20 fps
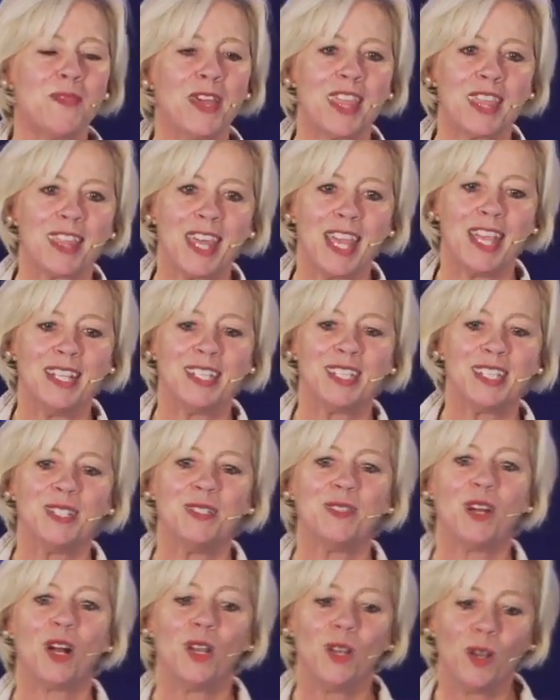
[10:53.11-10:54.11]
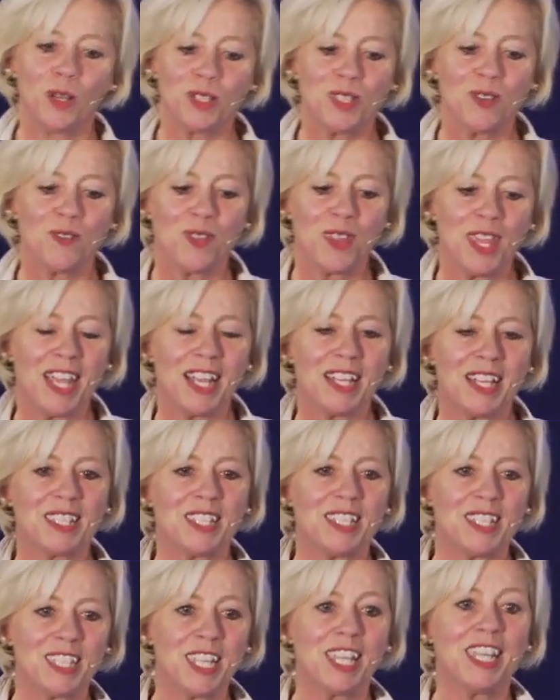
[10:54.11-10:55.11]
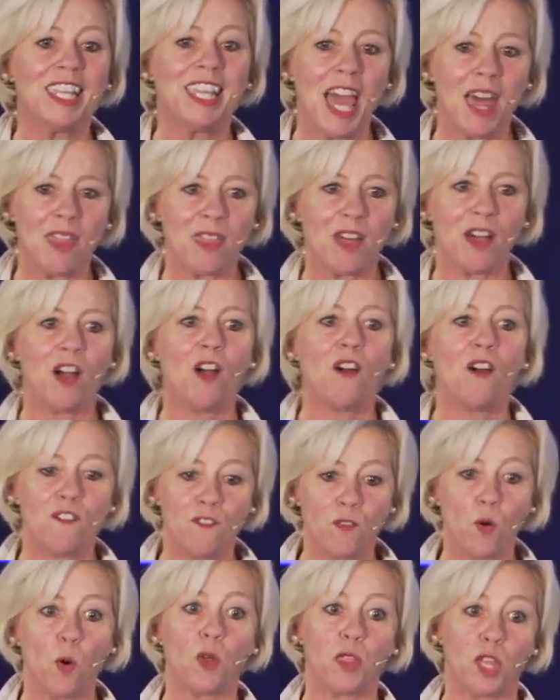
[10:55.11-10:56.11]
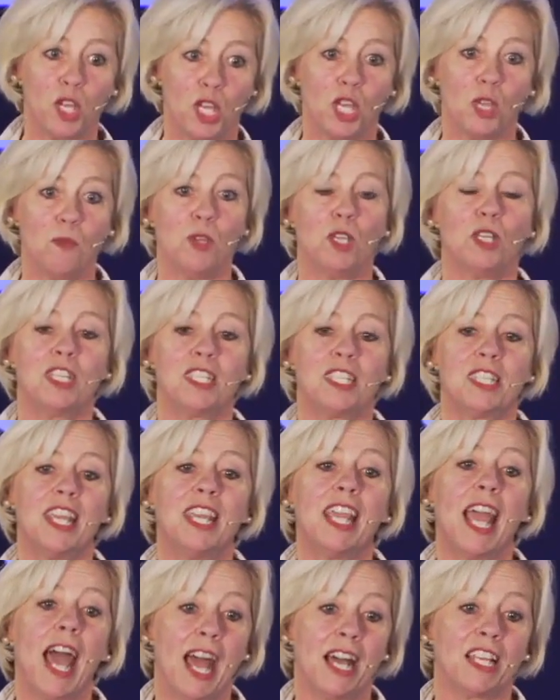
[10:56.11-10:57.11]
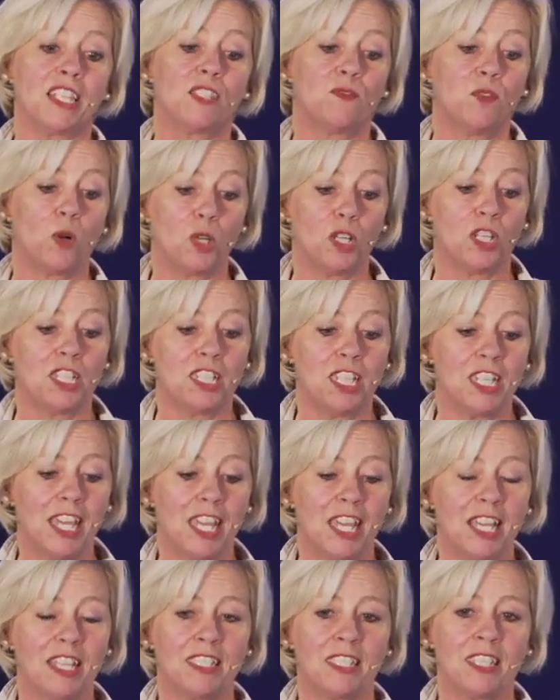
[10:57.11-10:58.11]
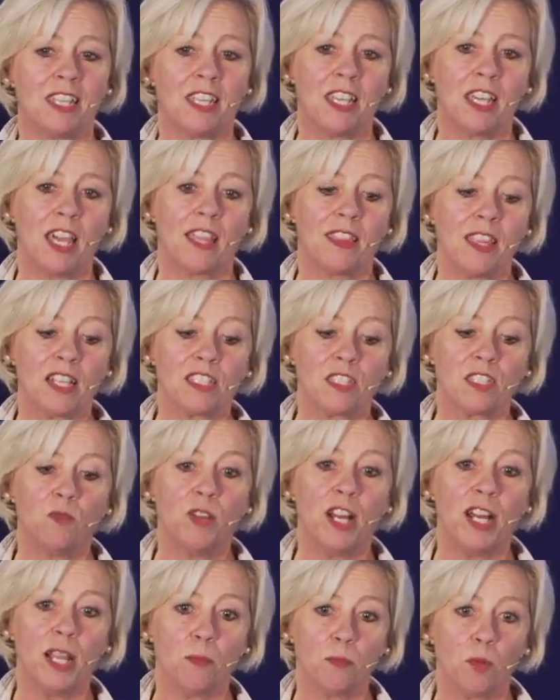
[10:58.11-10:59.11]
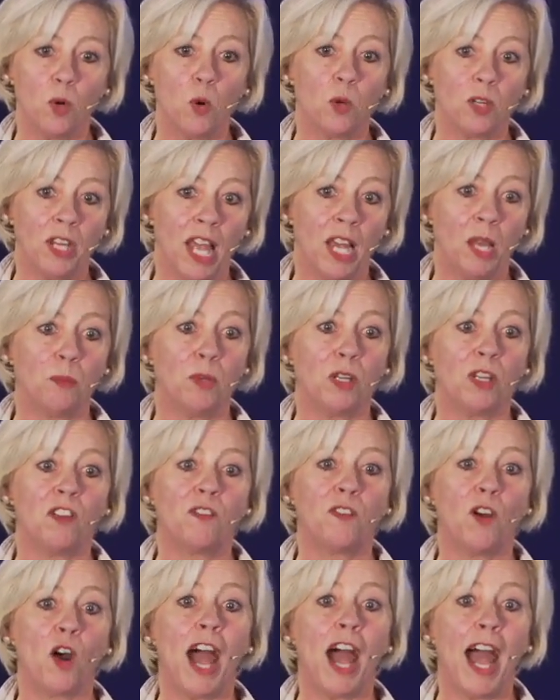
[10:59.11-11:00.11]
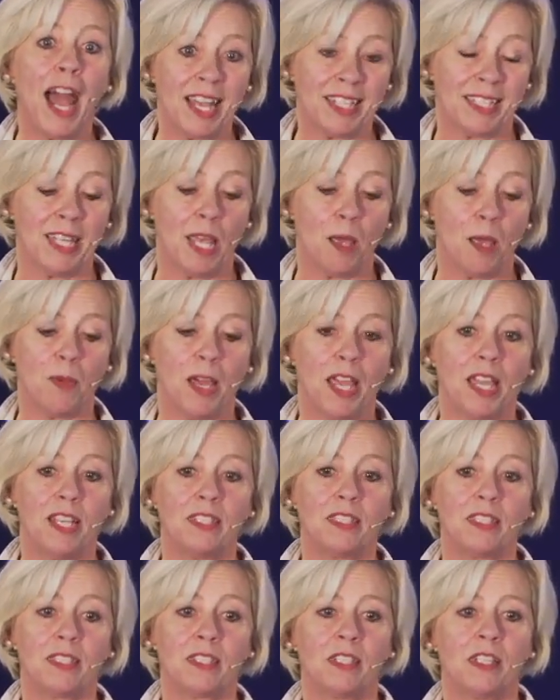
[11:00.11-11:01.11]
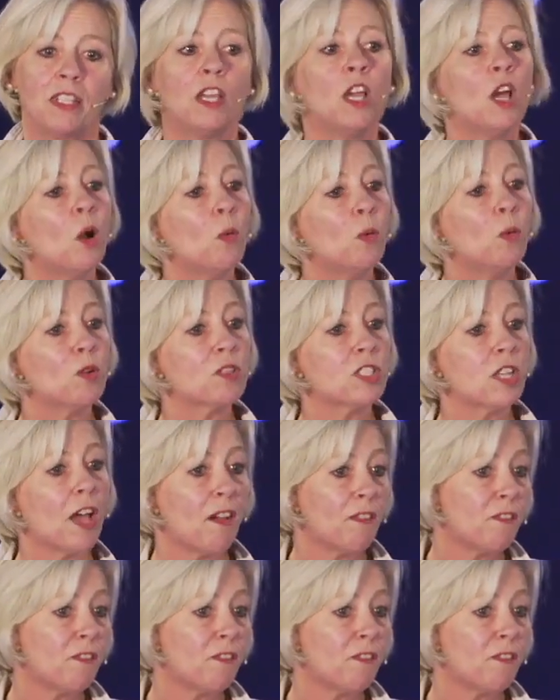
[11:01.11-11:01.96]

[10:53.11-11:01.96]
They do a lot of things together for the community as volunteers. And that's a really important element of our asset base. We also have